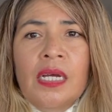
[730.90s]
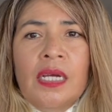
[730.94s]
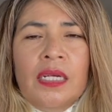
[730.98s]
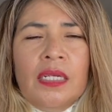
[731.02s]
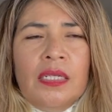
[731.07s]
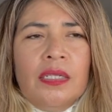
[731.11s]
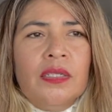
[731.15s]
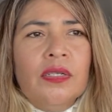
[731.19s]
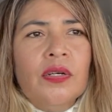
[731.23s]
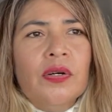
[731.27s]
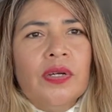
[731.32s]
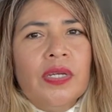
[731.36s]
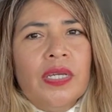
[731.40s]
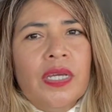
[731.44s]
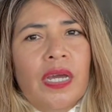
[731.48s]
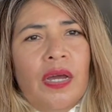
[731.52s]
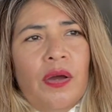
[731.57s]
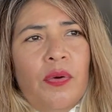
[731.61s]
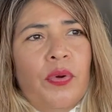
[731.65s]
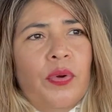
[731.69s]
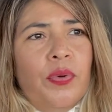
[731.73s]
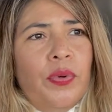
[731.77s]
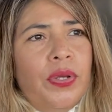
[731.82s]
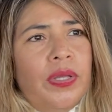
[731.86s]
So yeah,
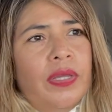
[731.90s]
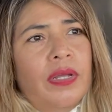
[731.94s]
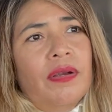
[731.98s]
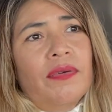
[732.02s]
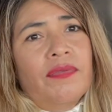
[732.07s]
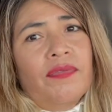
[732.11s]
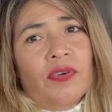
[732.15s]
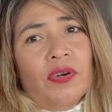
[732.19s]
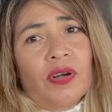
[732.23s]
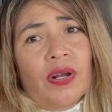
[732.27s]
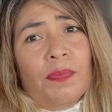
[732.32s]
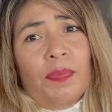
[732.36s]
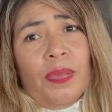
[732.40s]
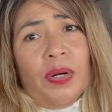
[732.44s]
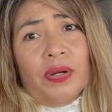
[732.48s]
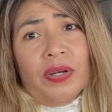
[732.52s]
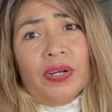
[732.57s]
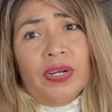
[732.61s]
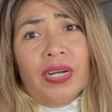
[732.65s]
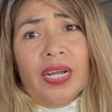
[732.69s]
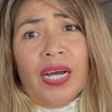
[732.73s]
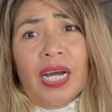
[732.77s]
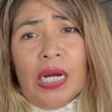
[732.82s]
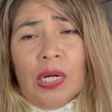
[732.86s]
we were there for about
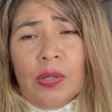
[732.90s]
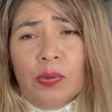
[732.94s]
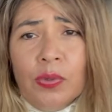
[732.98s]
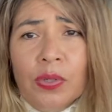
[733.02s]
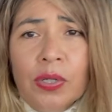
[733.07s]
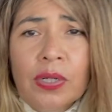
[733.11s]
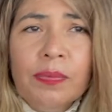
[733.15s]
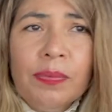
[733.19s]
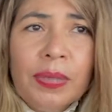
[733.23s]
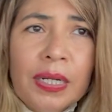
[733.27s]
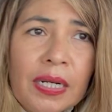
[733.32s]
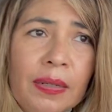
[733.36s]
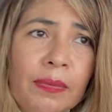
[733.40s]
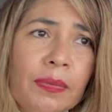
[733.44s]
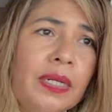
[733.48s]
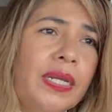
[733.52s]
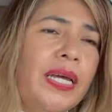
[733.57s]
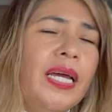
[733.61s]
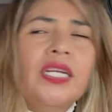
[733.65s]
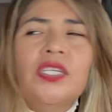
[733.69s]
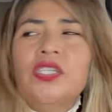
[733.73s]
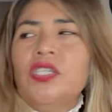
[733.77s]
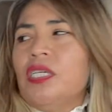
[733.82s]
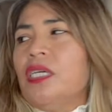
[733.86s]
an hour, but I'm
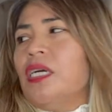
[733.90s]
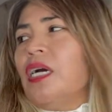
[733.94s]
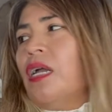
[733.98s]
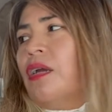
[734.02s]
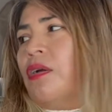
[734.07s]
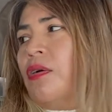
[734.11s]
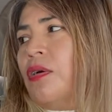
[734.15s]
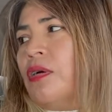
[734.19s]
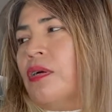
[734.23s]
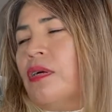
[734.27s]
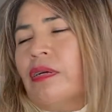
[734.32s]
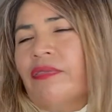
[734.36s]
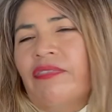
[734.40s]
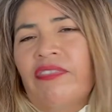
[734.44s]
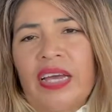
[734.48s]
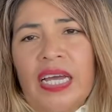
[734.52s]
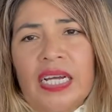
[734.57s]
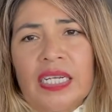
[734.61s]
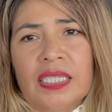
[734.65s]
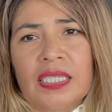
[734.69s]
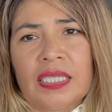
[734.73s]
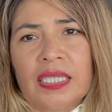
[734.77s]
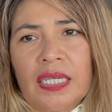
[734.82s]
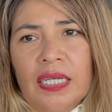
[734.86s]
glad she got her
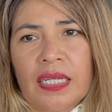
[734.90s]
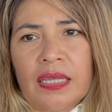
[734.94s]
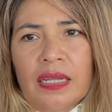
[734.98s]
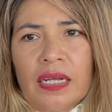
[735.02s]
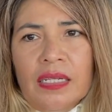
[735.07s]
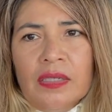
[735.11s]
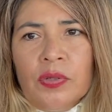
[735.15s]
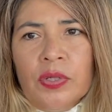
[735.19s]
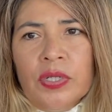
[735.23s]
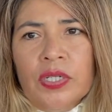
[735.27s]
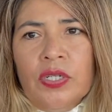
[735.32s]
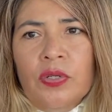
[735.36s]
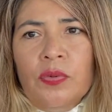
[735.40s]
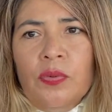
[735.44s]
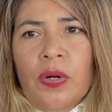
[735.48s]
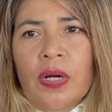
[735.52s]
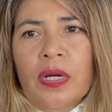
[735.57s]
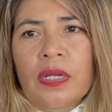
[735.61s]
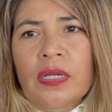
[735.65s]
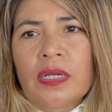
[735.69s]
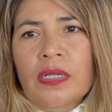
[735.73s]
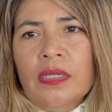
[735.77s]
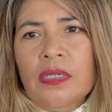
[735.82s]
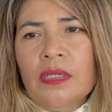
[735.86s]
vaccine. That's what she
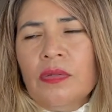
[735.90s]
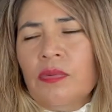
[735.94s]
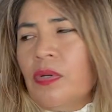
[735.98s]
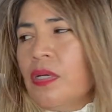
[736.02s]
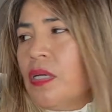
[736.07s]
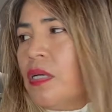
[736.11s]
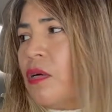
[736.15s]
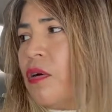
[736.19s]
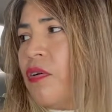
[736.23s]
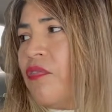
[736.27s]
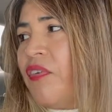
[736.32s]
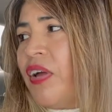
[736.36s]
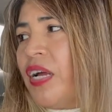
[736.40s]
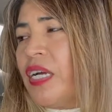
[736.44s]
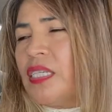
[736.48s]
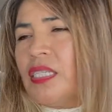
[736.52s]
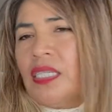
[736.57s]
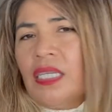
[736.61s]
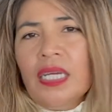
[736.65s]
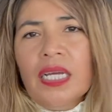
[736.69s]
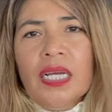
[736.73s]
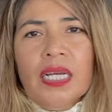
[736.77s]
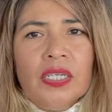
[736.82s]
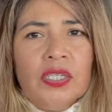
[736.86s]
wanted. She wanted her
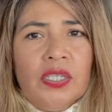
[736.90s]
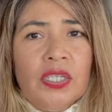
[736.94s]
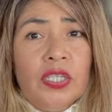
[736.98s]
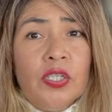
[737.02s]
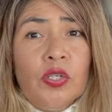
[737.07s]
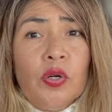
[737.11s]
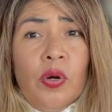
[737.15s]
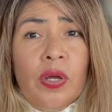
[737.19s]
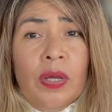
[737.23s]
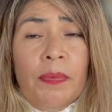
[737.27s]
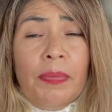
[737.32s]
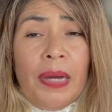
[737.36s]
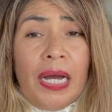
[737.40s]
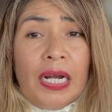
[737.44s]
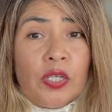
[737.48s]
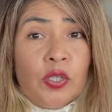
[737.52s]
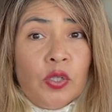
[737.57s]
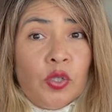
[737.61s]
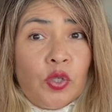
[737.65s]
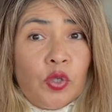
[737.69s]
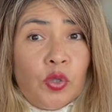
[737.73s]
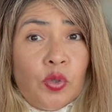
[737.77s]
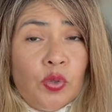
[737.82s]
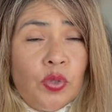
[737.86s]
vaccine because she's going back to
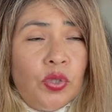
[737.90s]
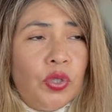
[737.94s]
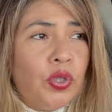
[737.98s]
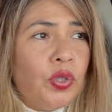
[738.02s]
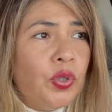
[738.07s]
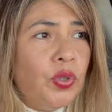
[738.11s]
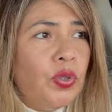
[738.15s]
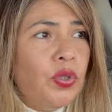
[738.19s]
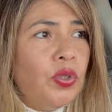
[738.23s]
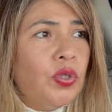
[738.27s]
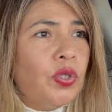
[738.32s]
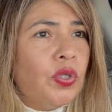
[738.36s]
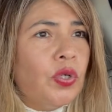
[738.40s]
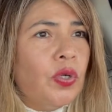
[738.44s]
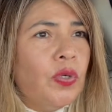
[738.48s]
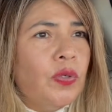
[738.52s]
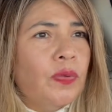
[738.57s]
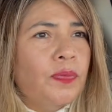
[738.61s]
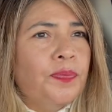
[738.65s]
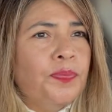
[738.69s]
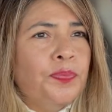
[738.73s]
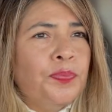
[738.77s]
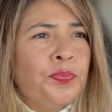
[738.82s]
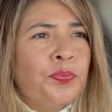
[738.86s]
school soon, so
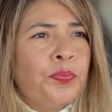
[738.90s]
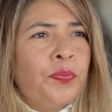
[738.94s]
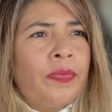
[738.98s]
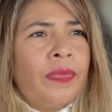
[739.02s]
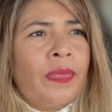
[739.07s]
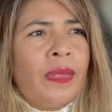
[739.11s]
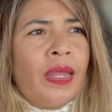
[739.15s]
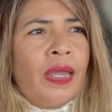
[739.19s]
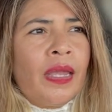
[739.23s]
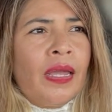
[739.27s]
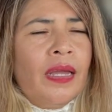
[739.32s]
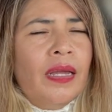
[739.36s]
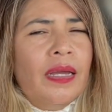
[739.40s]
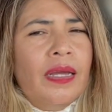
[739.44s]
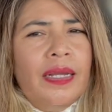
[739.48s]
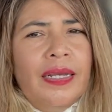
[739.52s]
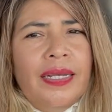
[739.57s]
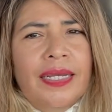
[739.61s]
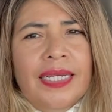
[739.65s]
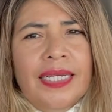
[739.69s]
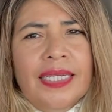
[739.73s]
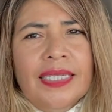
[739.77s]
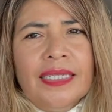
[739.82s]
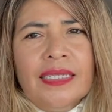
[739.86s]
at
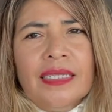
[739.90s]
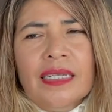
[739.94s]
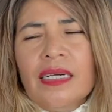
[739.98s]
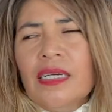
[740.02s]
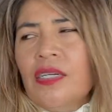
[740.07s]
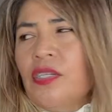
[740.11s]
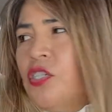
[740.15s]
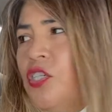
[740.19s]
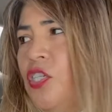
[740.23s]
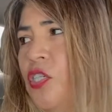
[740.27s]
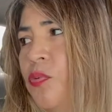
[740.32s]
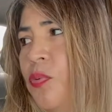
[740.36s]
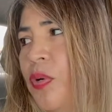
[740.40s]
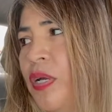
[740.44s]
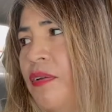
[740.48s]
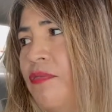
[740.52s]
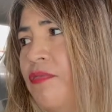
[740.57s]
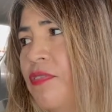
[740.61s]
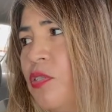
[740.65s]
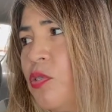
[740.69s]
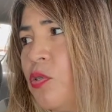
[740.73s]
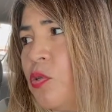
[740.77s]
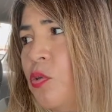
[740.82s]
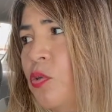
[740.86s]
least uh, she's ready
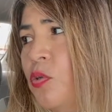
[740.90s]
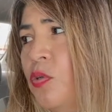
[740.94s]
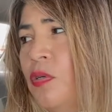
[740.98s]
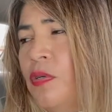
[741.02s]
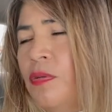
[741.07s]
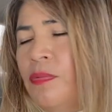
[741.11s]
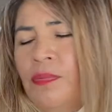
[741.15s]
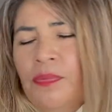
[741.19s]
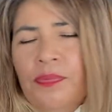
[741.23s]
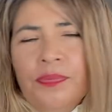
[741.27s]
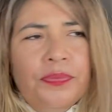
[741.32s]
for school.